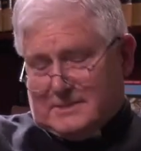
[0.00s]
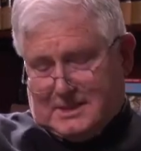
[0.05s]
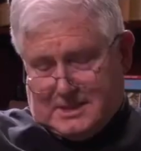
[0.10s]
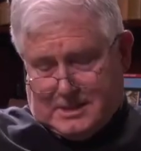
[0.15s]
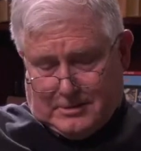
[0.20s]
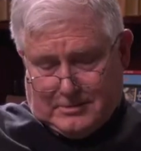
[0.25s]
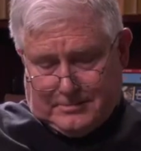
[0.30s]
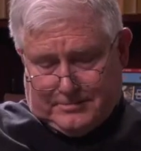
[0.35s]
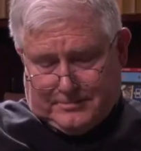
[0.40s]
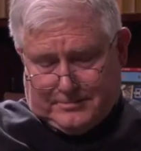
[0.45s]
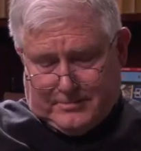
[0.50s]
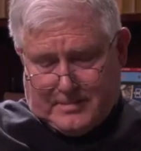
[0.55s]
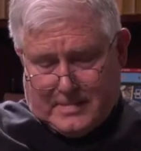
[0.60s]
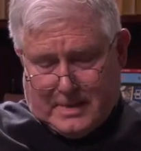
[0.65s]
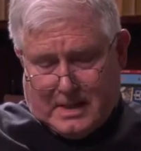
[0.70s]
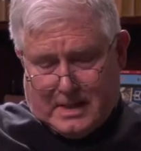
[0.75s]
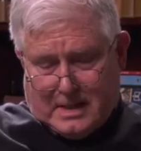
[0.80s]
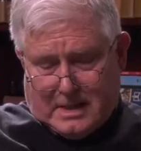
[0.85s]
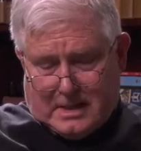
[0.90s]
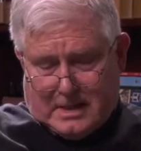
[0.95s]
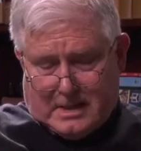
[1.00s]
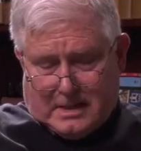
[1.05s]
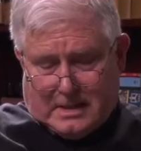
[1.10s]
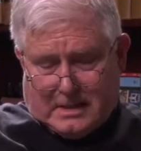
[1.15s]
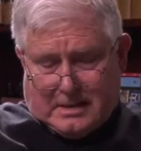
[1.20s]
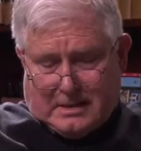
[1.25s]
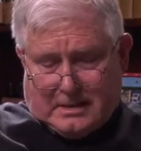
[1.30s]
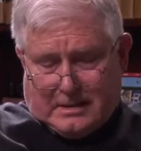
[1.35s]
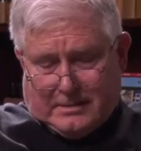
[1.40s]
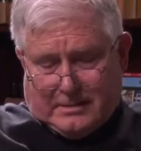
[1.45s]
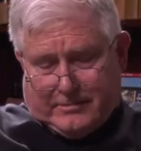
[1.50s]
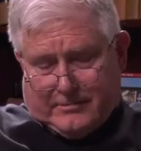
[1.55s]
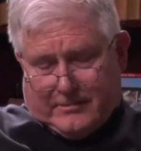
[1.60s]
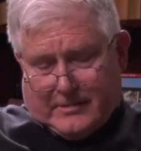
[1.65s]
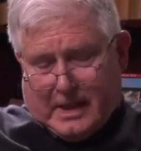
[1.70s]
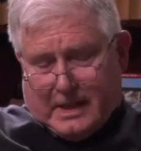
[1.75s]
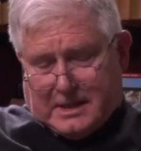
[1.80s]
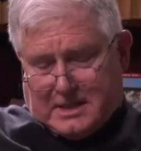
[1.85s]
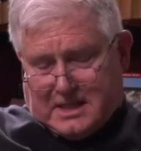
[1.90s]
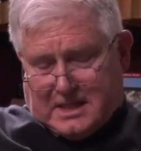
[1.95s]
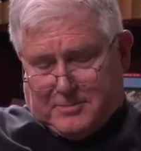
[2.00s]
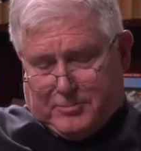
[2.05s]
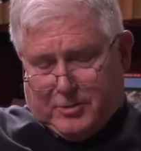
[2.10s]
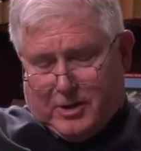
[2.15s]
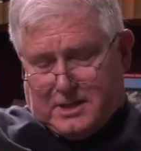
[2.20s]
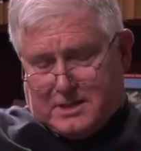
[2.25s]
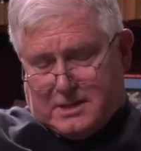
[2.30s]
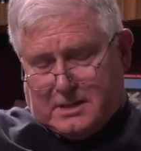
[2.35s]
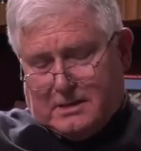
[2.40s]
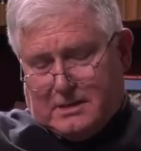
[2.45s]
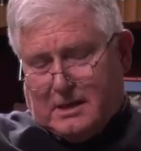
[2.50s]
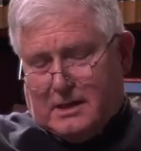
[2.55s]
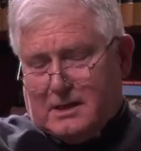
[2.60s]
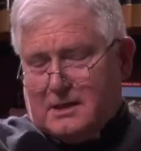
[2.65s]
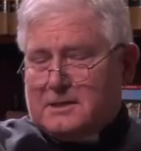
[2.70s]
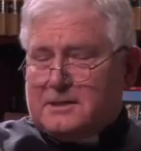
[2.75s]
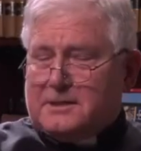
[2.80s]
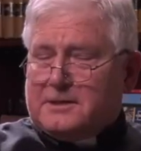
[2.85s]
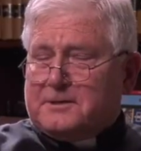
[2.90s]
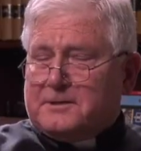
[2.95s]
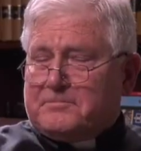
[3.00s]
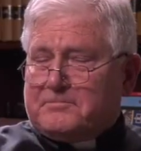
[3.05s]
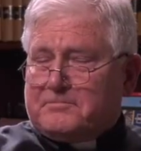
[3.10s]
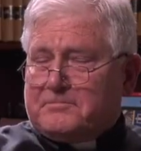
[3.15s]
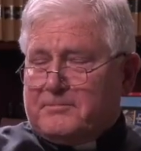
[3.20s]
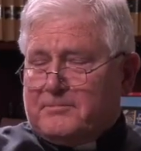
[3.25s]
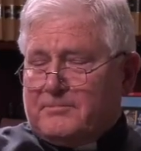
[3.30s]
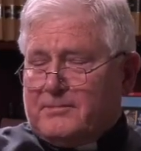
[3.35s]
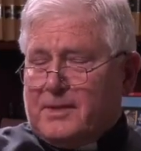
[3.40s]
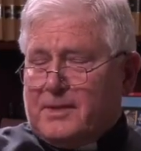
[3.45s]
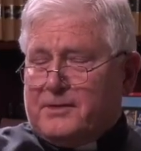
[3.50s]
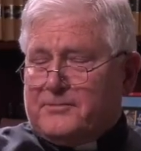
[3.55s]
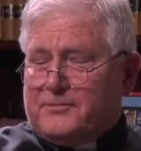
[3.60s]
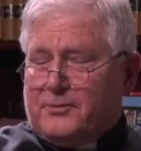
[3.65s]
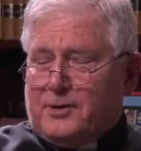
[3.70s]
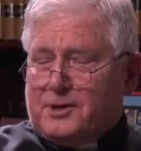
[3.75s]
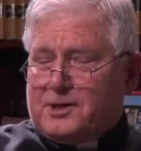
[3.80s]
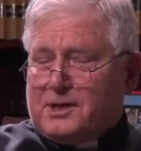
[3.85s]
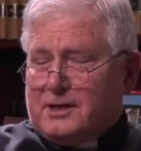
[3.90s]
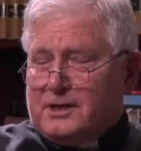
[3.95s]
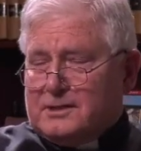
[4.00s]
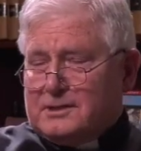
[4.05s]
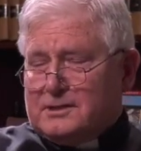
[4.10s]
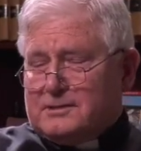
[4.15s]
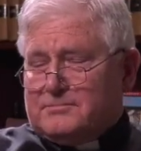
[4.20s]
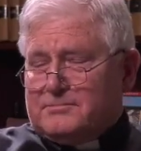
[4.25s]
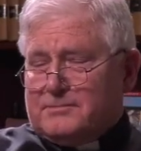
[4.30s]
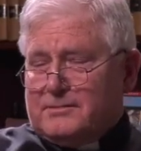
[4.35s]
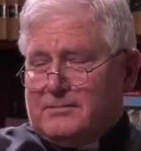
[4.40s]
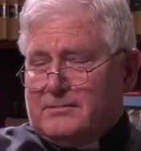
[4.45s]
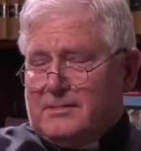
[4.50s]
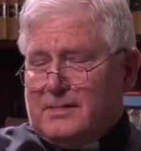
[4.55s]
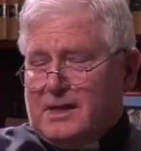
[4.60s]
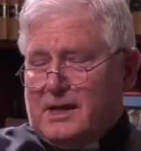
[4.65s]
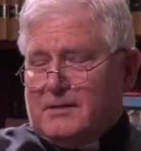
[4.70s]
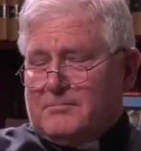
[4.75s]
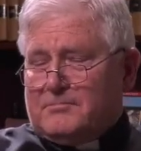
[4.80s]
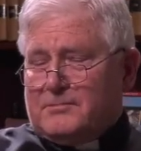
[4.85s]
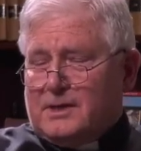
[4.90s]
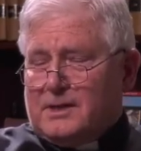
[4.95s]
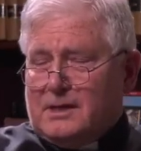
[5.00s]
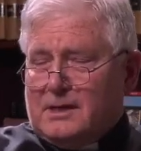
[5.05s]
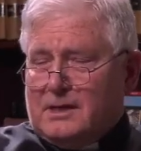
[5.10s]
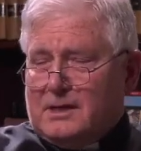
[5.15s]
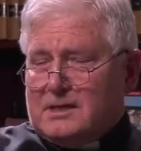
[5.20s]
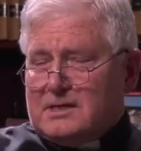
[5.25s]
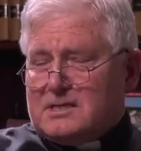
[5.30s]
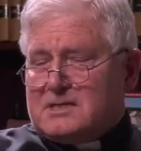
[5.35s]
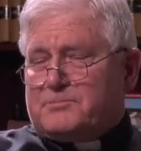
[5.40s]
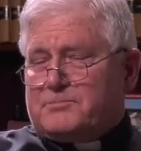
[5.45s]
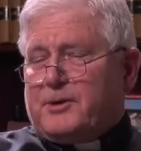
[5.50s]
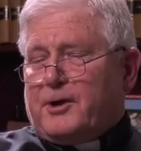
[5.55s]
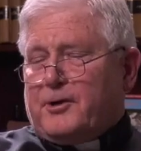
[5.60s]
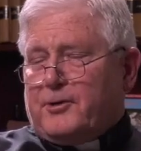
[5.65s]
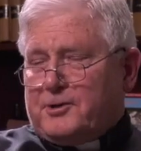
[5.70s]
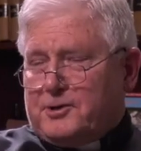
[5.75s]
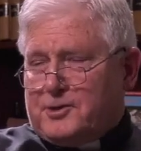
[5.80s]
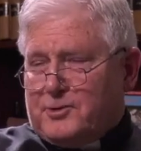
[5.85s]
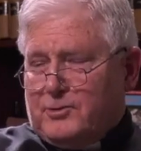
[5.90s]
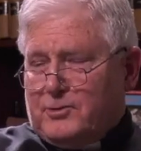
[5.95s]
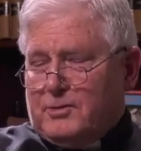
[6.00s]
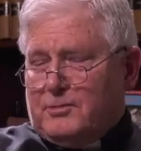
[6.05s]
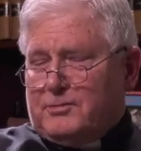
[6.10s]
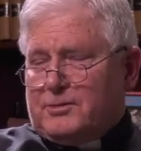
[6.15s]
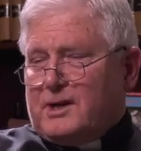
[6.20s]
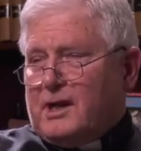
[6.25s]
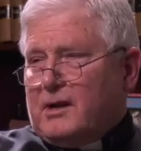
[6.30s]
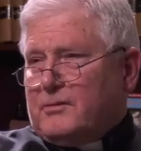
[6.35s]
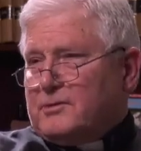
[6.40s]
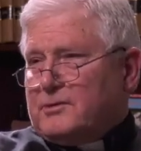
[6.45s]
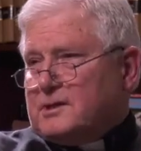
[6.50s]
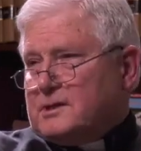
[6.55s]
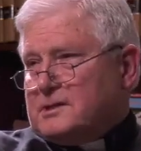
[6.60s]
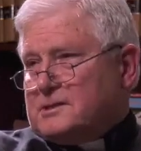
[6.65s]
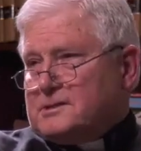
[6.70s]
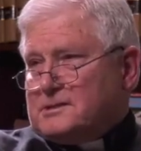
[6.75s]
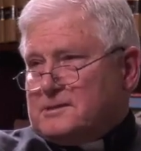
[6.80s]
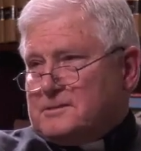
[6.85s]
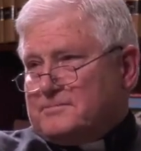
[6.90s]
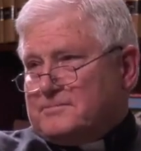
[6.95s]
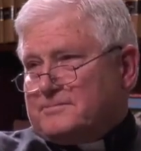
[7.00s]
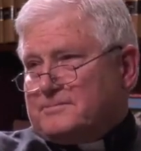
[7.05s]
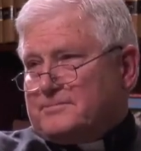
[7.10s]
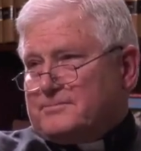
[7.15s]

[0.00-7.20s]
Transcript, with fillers: So it's expressed in that idea, unfortunately. I'm spiritual, but not religious.